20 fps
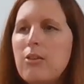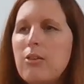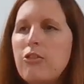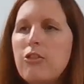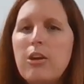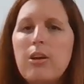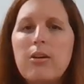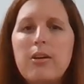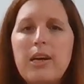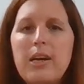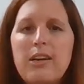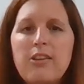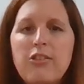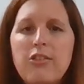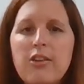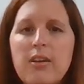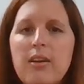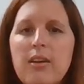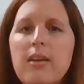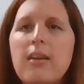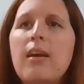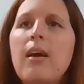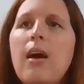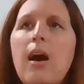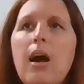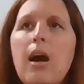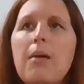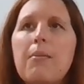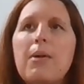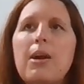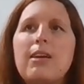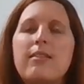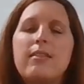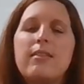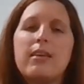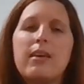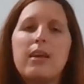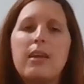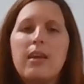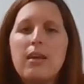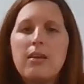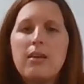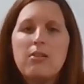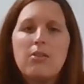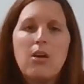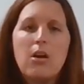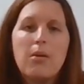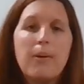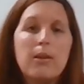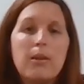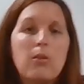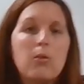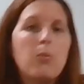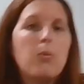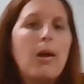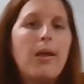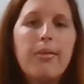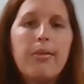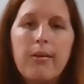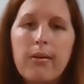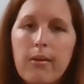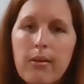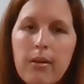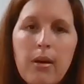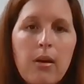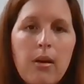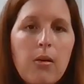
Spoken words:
generation, I might talk about the weather.